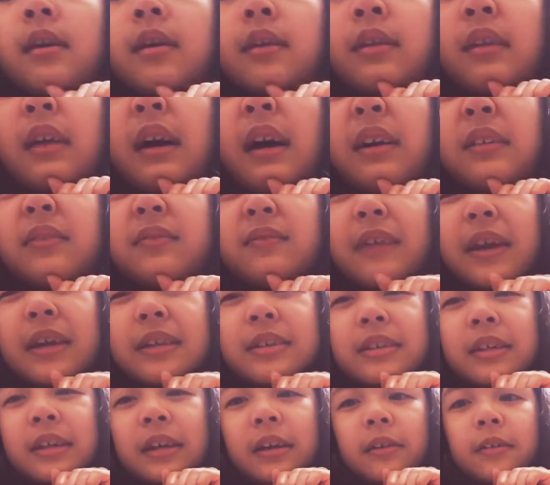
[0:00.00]
nine right
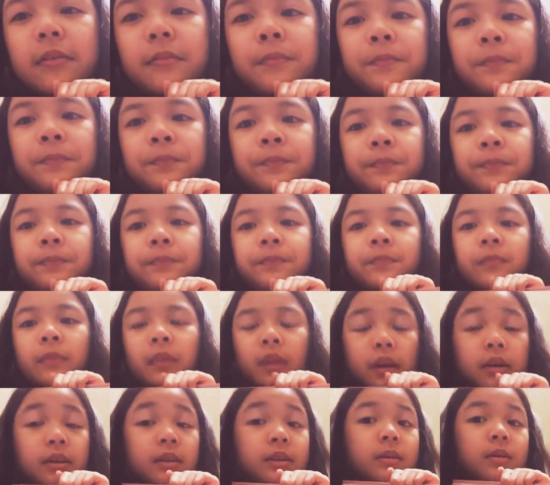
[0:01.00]
here.
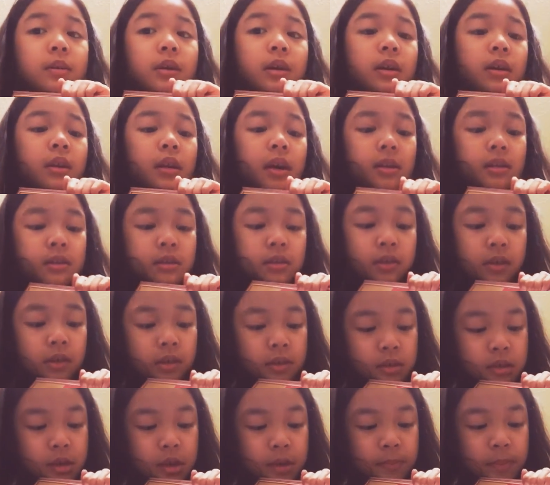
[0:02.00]
Yeah, that's the
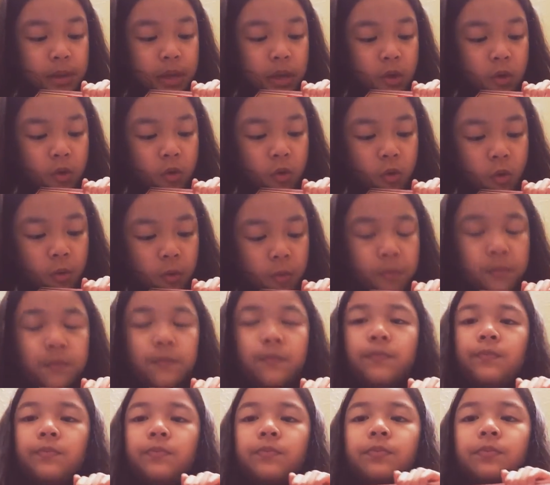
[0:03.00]
sneak peek hole.
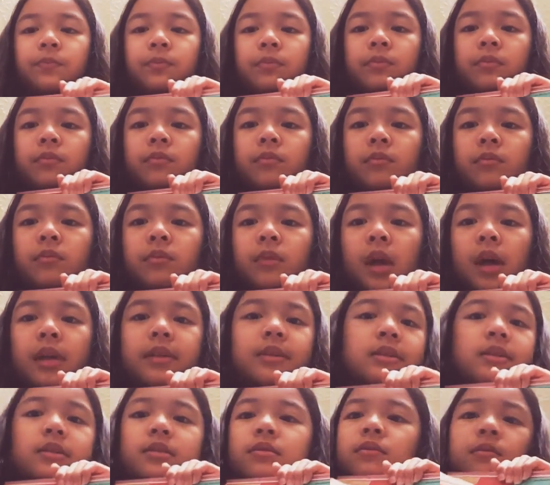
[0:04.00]

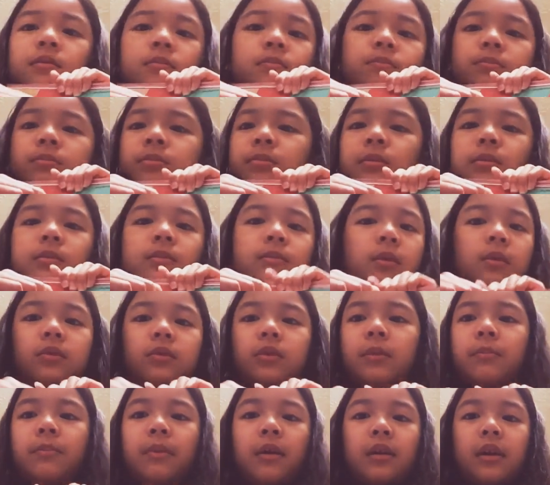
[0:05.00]
That's the
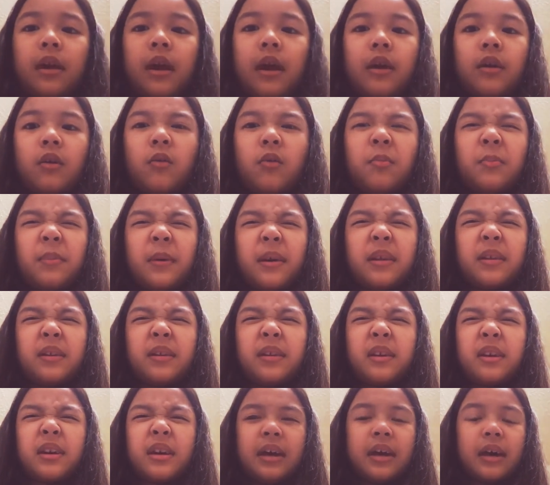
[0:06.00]
only part I opened
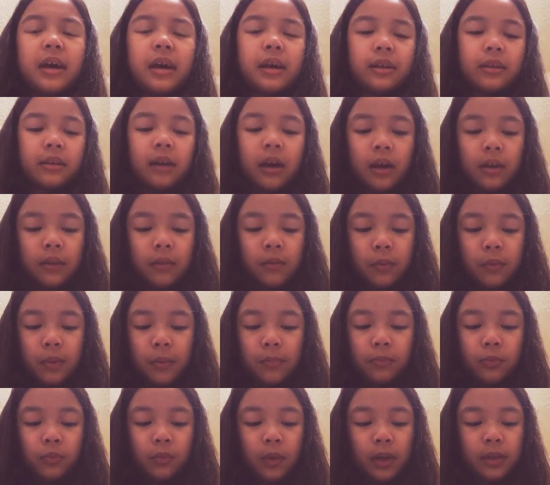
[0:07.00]
and kind of
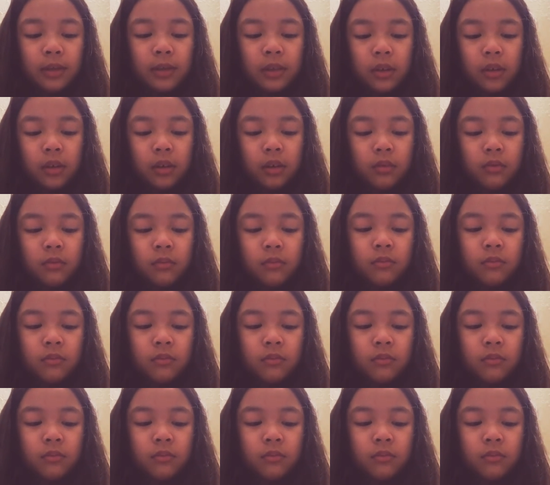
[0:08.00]
ripped right here.